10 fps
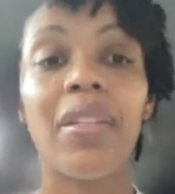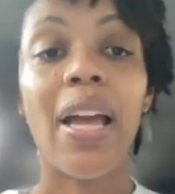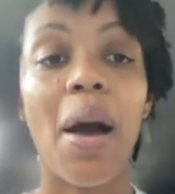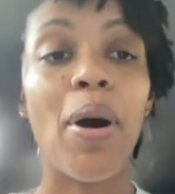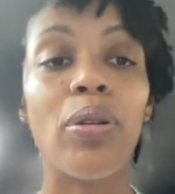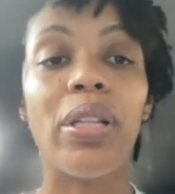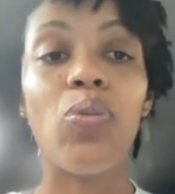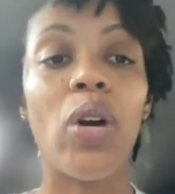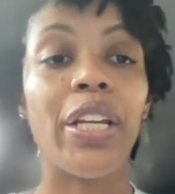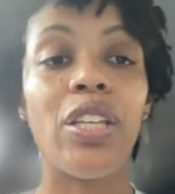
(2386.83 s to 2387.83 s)
I'm only
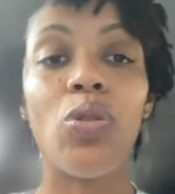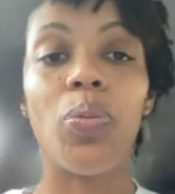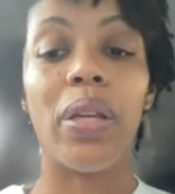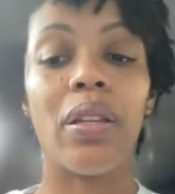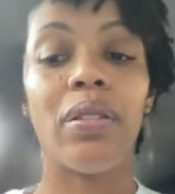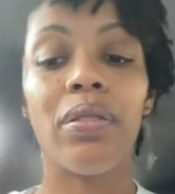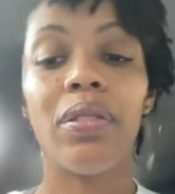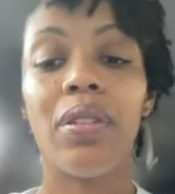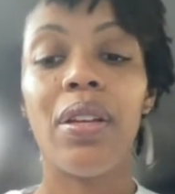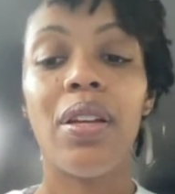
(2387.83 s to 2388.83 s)
one human.
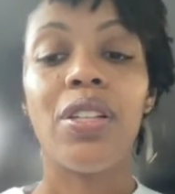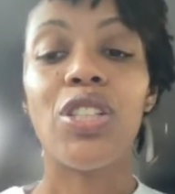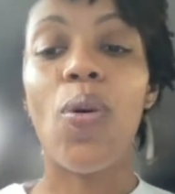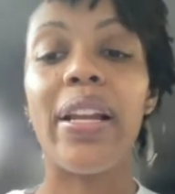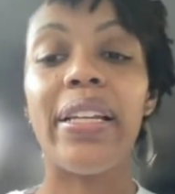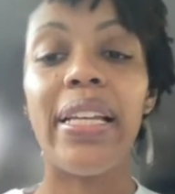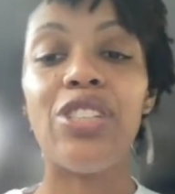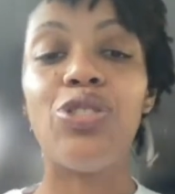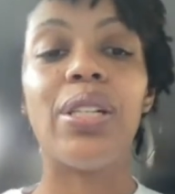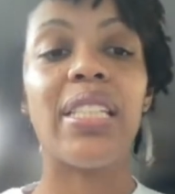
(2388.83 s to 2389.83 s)
So I
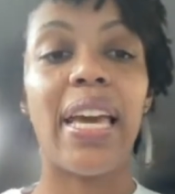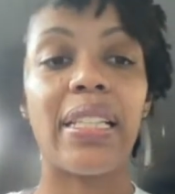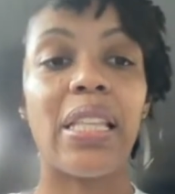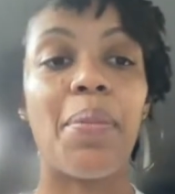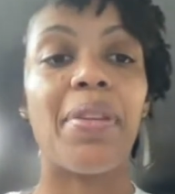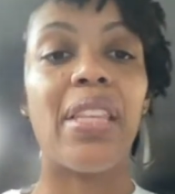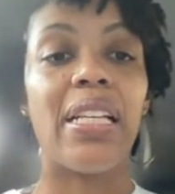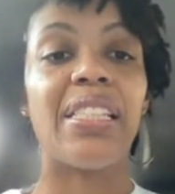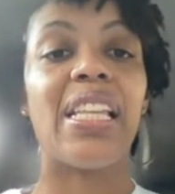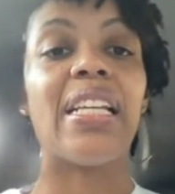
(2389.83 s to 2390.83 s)
need you to take some of
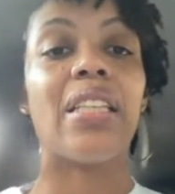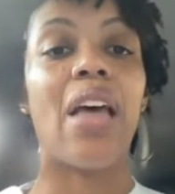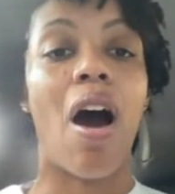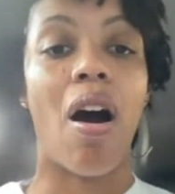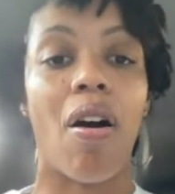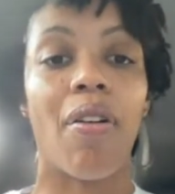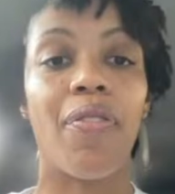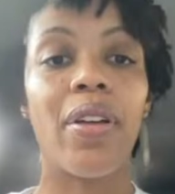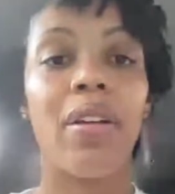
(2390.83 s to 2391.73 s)
these things off,